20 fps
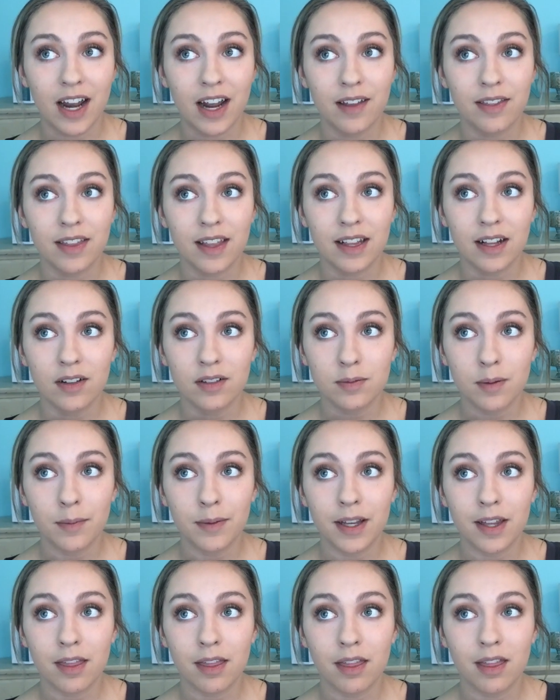I think that was
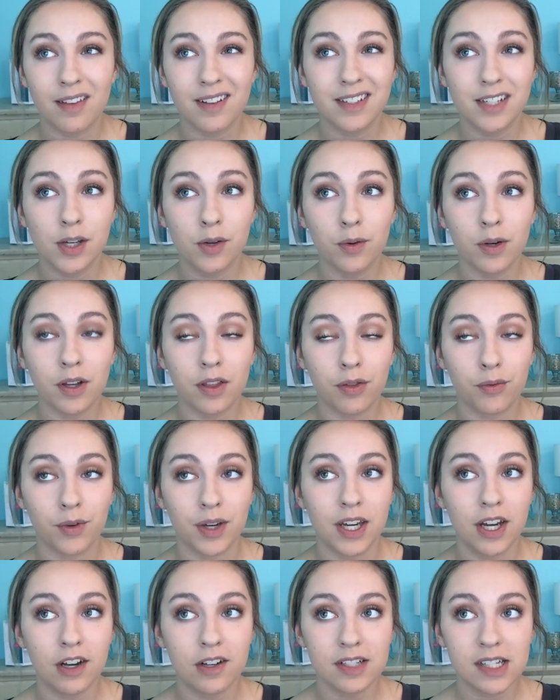probably 2 or
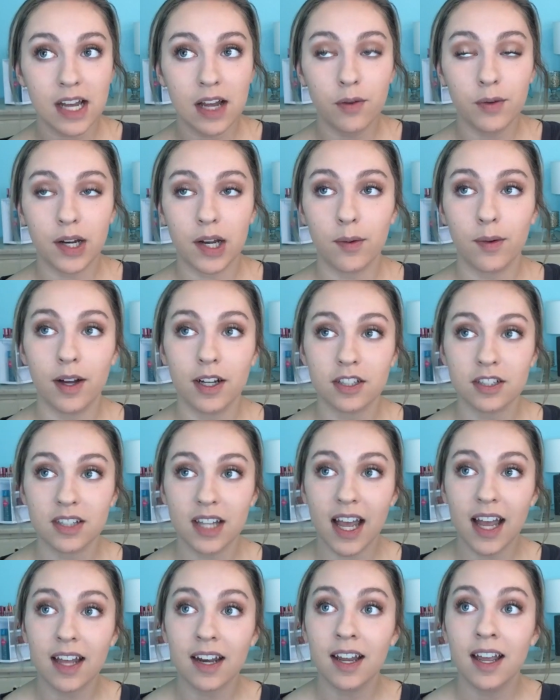3 years ago when I watched
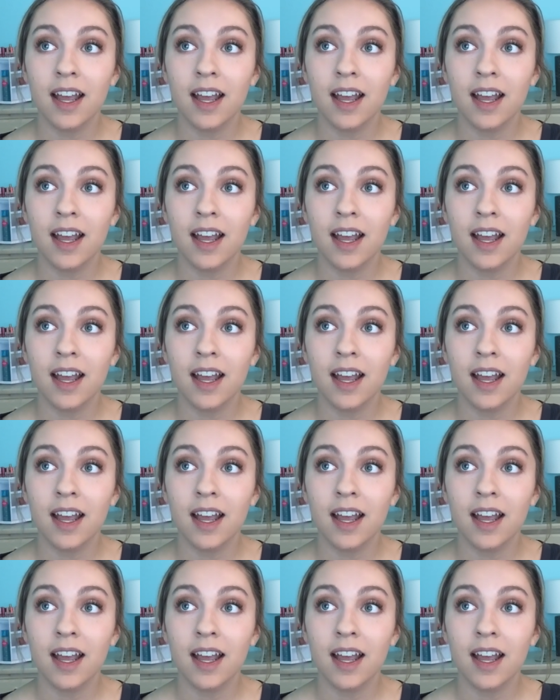that.